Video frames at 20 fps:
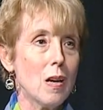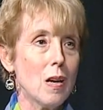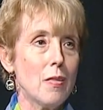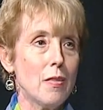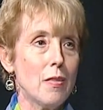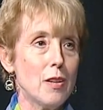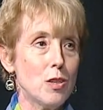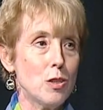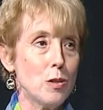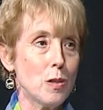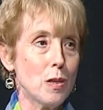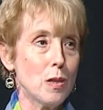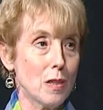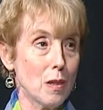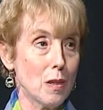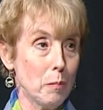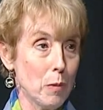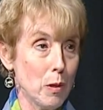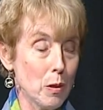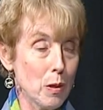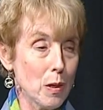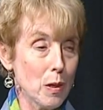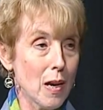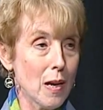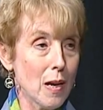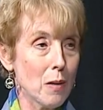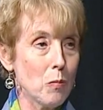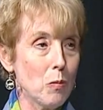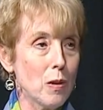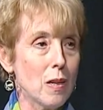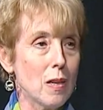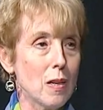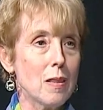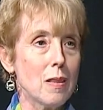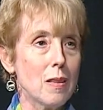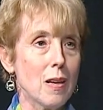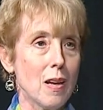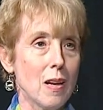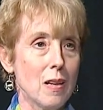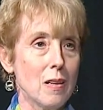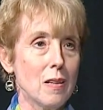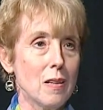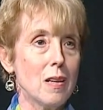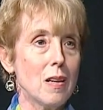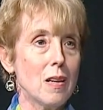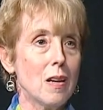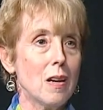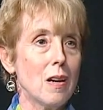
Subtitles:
that you can communicate with, and